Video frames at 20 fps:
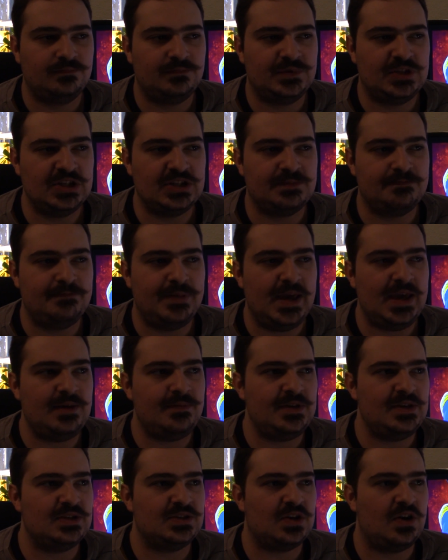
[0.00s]
since
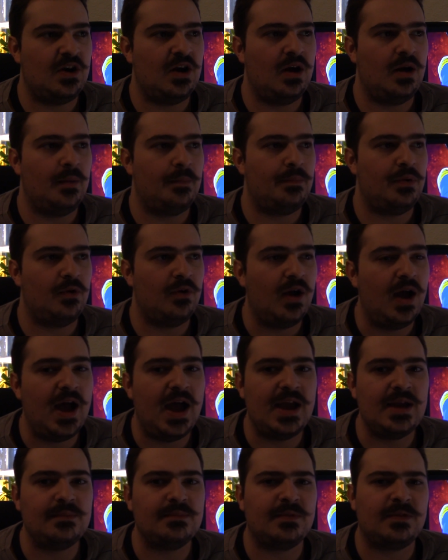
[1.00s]
babies are a
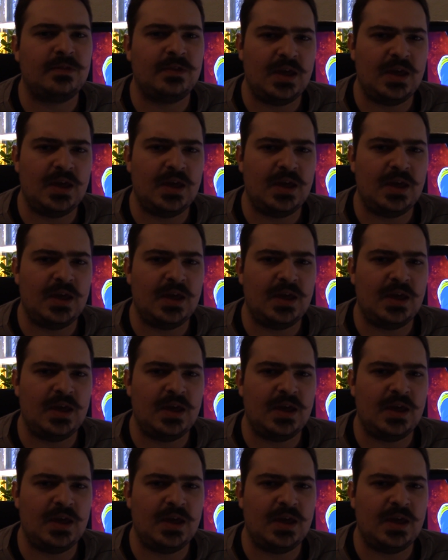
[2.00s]
prime